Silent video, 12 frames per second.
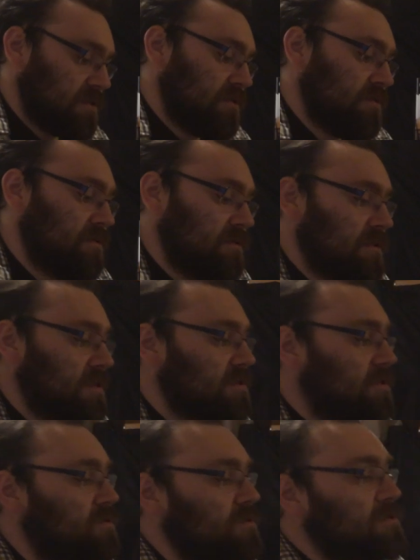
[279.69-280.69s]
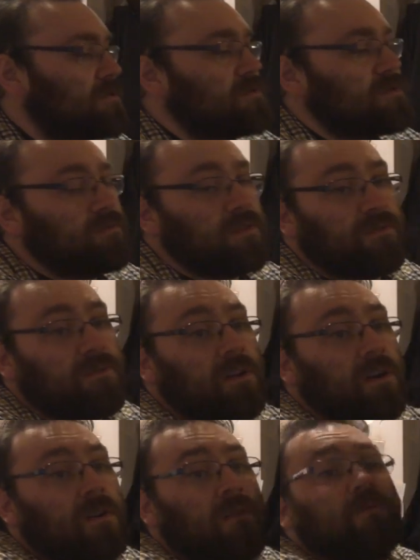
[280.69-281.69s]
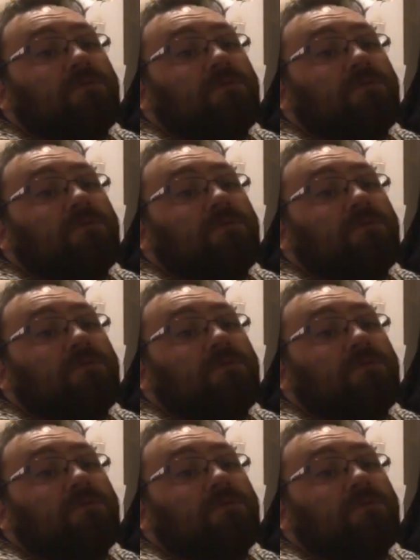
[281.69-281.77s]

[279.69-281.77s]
So there's lots and lots of different art